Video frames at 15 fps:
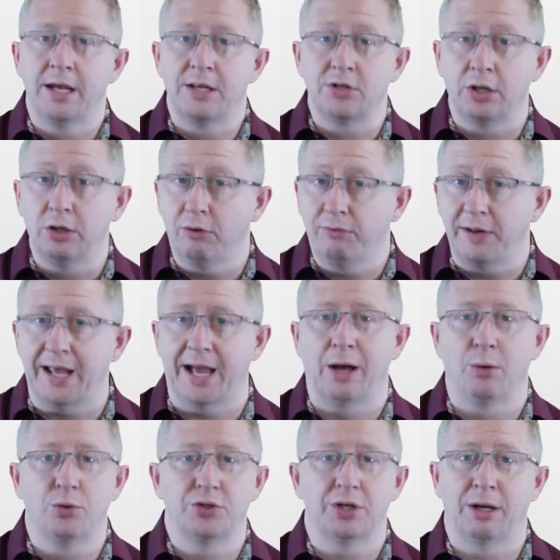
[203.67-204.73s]
It's a lovely
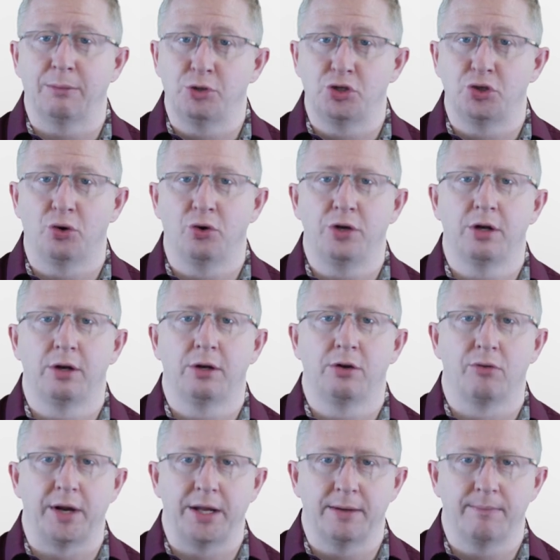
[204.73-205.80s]
house, I'm sure you'll
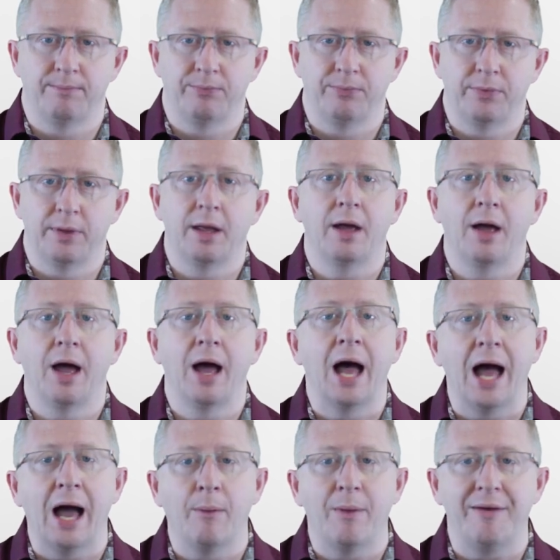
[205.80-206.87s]
agree.
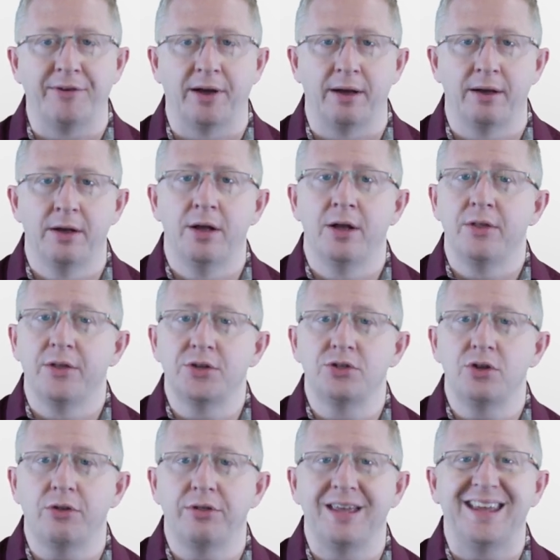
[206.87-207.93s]
However, there's
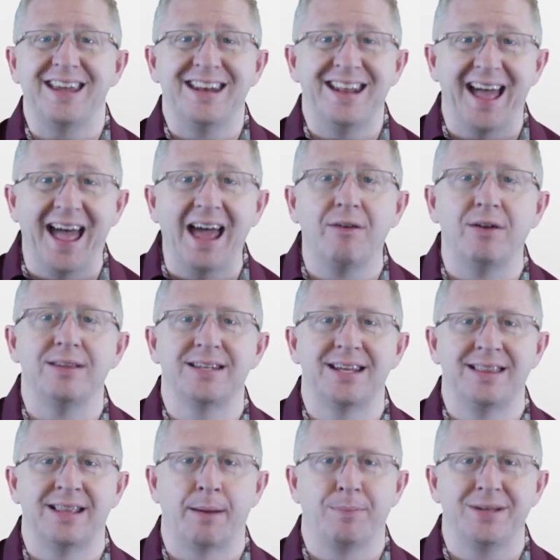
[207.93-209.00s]
nothing inherent
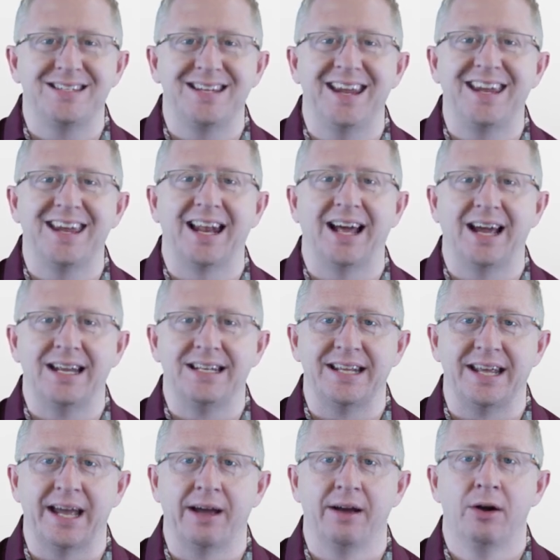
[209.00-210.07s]
in that particular
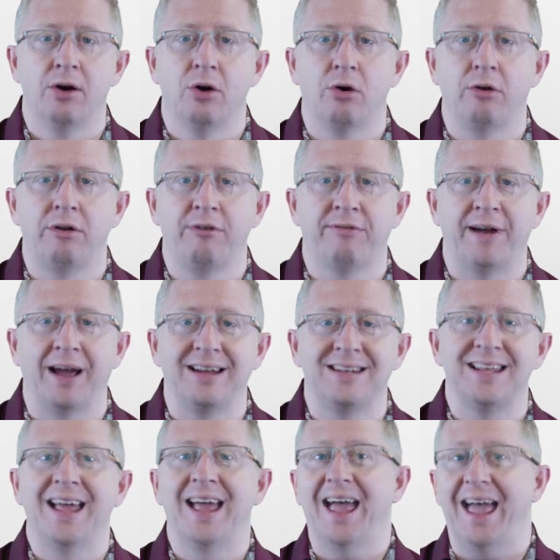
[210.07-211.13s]
idea, or in
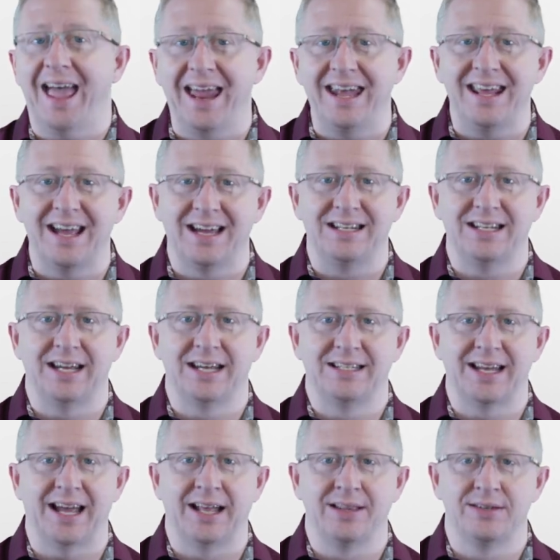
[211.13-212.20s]
fact, any idea
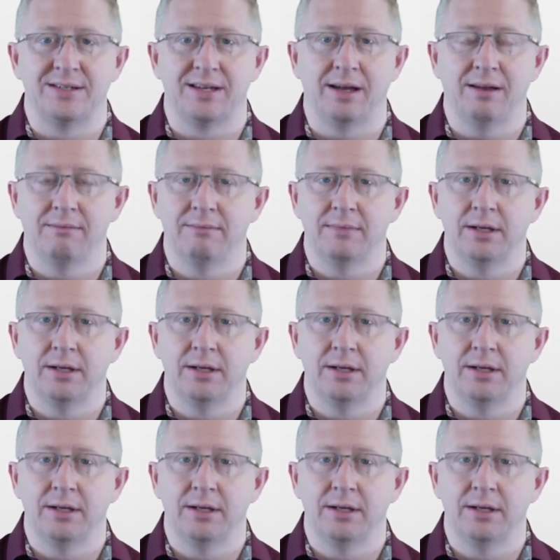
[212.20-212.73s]
to answer.